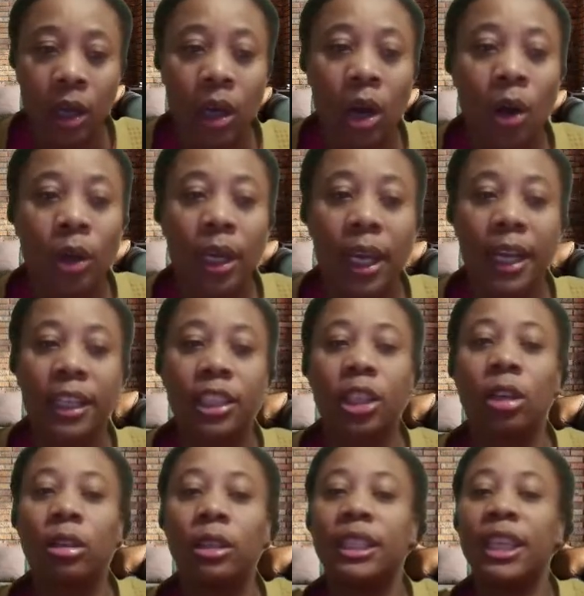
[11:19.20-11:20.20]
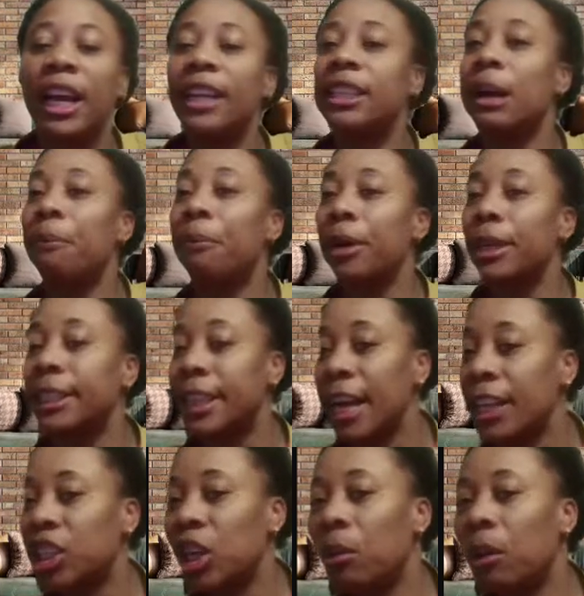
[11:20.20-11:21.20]
Okay, so data
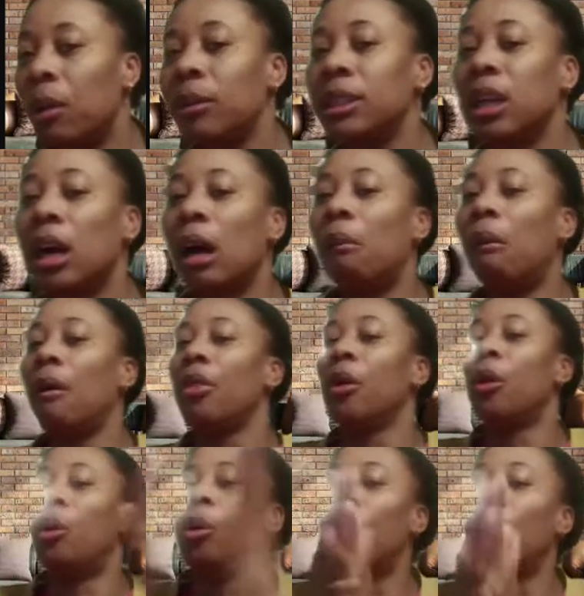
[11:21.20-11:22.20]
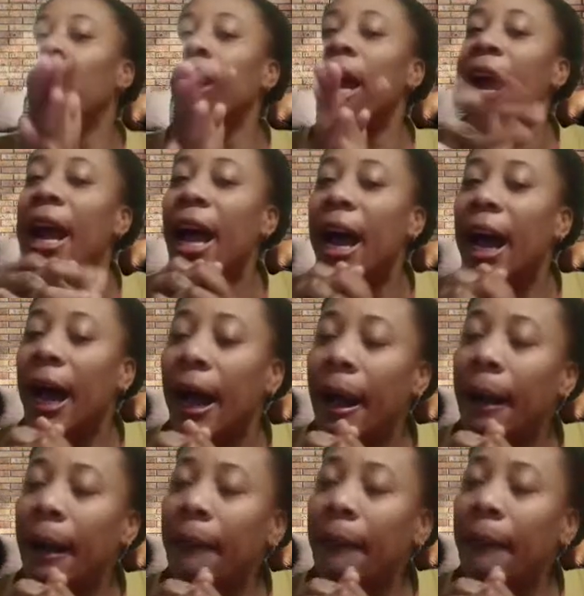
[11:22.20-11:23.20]
protection. When we talk about the whole
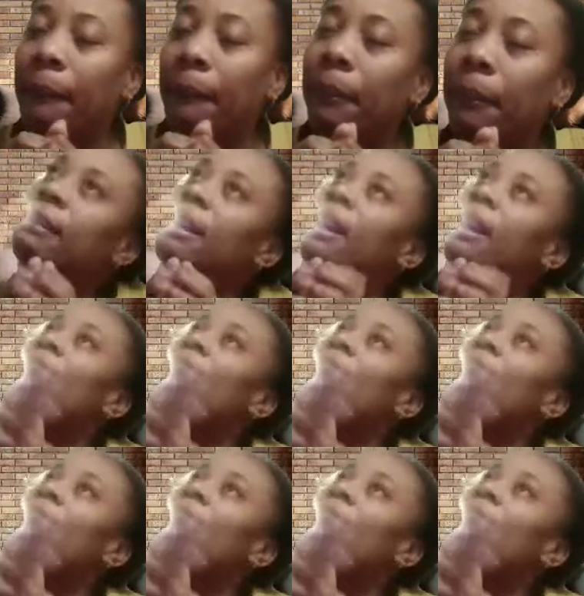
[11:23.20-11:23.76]
idea